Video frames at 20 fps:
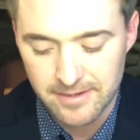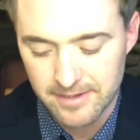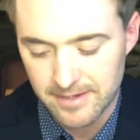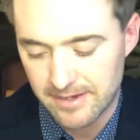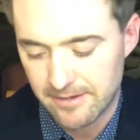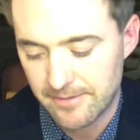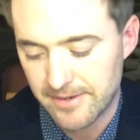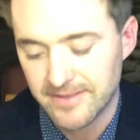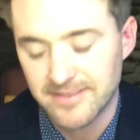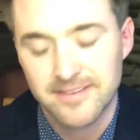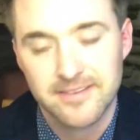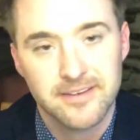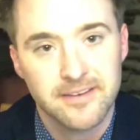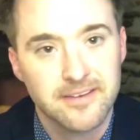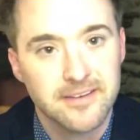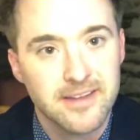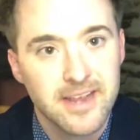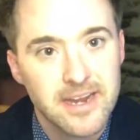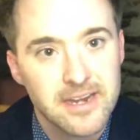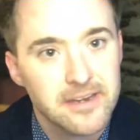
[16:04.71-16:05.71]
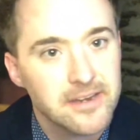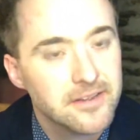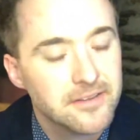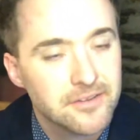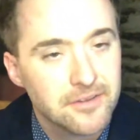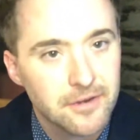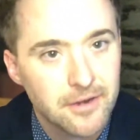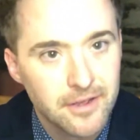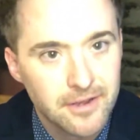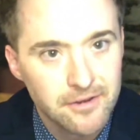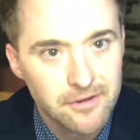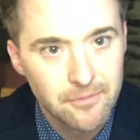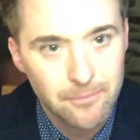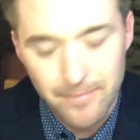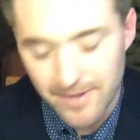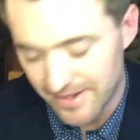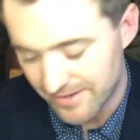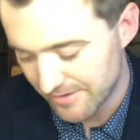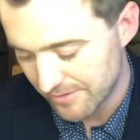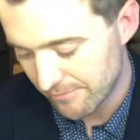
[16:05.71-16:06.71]
how instantaneous you like your
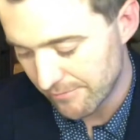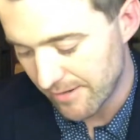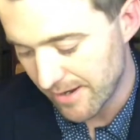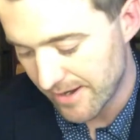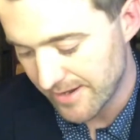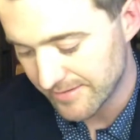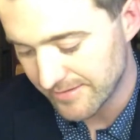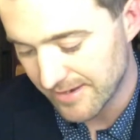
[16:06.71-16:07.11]
pen to write.